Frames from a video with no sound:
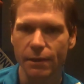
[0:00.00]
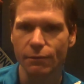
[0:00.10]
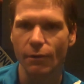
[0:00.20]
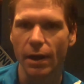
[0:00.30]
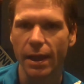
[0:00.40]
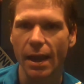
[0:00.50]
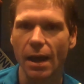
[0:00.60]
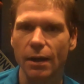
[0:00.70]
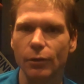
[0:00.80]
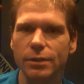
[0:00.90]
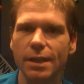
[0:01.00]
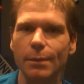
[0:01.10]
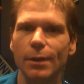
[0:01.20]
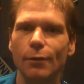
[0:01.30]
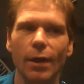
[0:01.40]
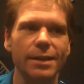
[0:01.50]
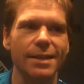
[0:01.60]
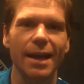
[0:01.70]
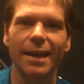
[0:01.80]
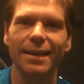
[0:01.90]
at the front counter. It's going to be a great
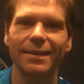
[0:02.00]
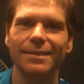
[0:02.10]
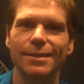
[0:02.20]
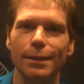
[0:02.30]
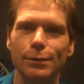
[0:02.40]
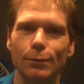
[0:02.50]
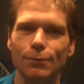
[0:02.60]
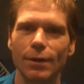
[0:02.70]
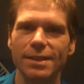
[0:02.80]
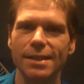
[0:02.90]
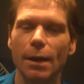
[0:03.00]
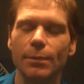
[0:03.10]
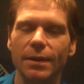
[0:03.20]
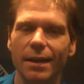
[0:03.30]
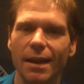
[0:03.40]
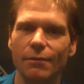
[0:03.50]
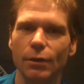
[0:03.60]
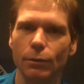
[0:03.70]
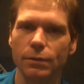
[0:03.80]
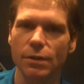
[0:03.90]
day. See us all dressed up and
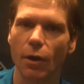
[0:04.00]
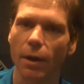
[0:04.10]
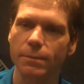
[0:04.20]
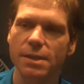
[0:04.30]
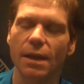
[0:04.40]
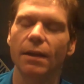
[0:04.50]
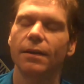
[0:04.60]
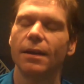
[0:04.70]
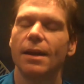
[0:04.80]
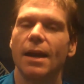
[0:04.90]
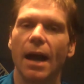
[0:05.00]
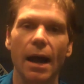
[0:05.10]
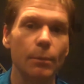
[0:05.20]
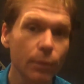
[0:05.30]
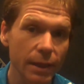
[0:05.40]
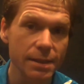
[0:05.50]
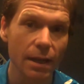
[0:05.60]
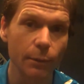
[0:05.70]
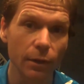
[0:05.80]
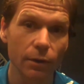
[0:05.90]
having a good time. So please
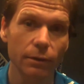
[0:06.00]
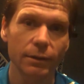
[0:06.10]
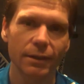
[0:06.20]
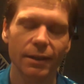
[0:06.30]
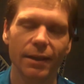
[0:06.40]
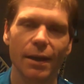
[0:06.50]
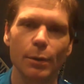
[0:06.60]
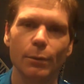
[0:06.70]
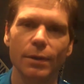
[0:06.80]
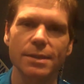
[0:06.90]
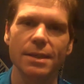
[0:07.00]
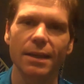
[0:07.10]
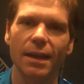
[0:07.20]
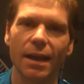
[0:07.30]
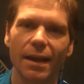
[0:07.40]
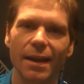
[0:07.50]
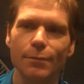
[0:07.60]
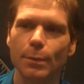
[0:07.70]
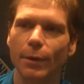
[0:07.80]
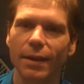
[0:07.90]
come along. Okay, we want to see
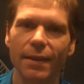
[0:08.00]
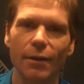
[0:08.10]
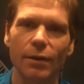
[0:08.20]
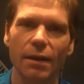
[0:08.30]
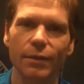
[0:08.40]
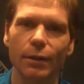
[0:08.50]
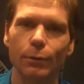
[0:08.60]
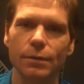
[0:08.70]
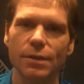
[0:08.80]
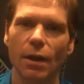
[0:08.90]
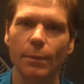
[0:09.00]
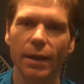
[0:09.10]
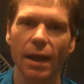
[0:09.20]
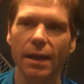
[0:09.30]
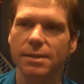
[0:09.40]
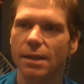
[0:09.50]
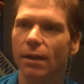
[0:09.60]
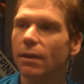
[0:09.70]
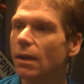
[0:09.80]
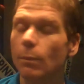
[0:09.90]
everybody there and having a good time. Okay, so
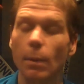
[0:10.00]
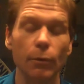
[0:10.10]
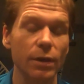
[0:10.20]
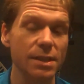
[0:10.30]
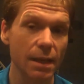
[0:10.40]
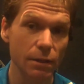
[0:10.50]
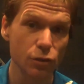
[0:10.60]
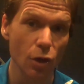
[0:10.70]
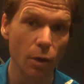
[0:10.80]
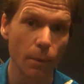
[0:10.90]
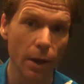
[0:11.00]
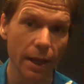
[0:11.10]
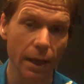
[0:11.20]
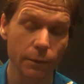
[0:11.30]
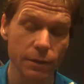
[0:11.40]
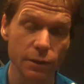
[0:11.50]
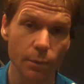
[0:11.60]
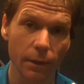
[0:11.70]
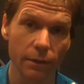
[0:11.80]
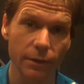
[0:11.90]
remember extended child minding hours as
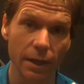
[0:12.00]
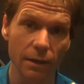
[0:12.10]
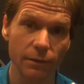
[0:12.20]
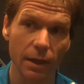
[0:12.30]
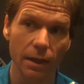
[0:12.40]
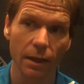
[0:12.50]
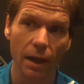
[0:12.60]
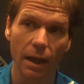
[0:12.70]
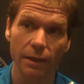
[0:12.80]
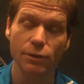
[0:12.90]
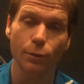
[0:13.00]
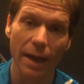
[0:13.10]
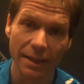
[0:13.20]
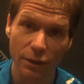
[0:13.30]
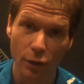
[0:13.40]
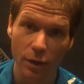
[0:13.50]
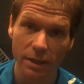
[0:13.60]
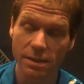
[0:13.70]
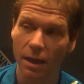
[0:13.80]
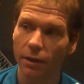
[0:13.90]
well of an evening until
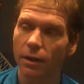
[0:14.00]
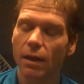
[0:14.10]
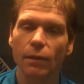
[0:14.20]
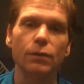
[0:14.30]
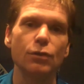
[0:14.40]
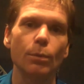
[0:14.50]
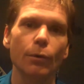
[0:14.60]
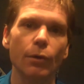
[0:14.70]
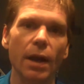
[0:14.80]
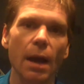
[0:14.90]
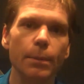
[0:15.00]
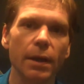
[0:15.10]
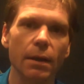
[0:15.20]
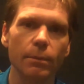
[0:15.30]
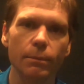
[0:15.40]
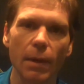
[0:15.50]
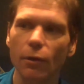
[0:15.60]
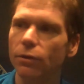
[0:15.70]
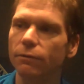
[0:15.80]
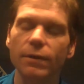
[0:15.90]
8:30. So the Zumba and RPM
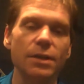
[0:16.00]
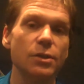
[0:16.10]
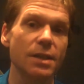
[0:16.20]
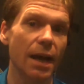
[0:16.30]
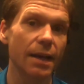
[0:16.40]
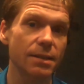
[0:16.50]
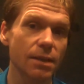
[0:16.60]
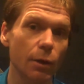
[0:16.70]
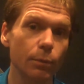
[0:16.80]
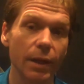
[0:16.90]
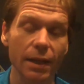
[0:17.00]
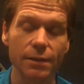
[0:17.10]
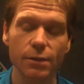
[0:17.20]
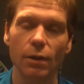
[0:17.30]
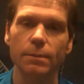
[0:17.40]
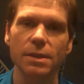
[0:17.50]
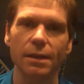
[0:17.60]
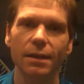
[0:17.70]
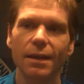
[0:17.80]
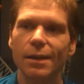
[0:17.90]
marathon finishes at 8. So plenty of time to